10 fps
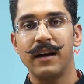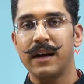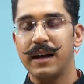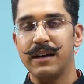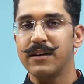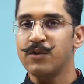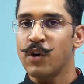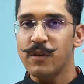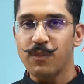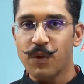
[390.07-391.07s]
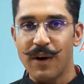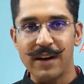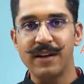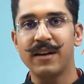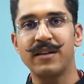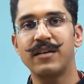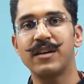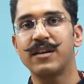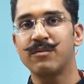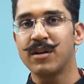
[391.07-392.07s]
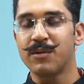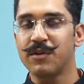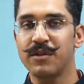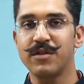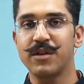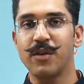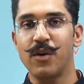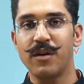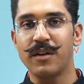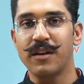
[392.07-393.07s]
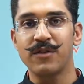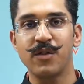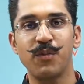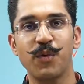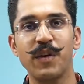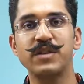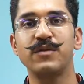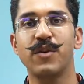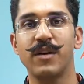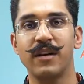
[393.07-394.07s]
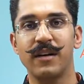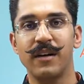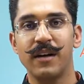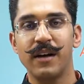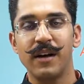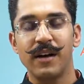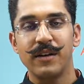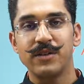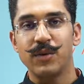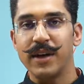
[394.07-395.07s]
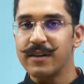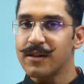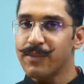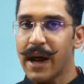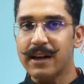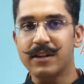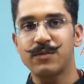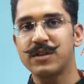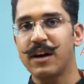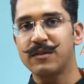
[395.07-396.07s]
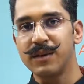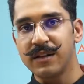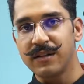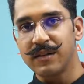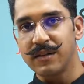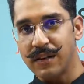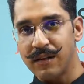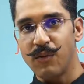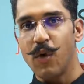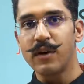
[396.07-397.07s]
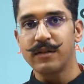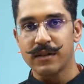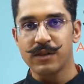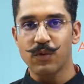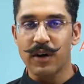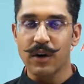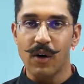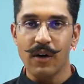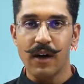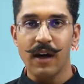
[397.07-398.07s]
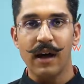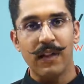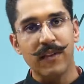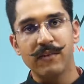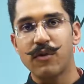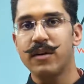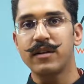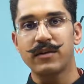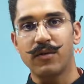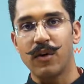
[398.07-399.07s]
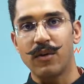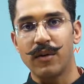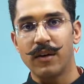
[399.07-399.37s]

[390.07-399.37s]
It is not provided under the Criminal Procedure Code. There is no provision for it. So it is a practice which has been in vogue since quite long, and therefore it is followed.